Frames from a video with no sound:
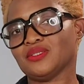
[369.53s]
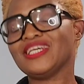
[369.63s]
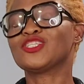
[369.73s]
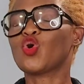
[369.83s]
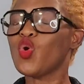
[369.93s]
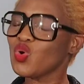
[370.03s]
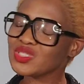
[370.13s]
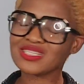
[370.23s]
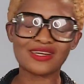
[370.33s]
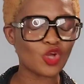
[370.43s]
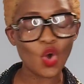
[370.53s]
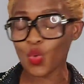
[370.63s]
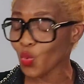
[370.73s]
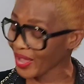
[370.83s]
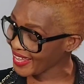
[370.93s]
It goes a long
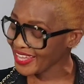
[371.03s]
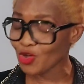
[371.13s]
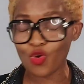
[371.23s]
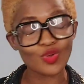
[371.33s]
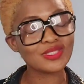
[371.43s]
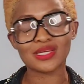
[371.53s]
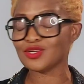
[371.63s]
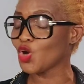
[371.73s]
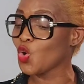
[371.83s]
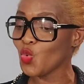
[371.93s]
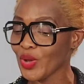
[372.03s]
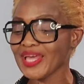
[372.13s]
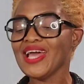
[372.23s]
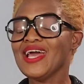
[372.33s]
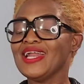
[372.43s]
way. It goes a long way.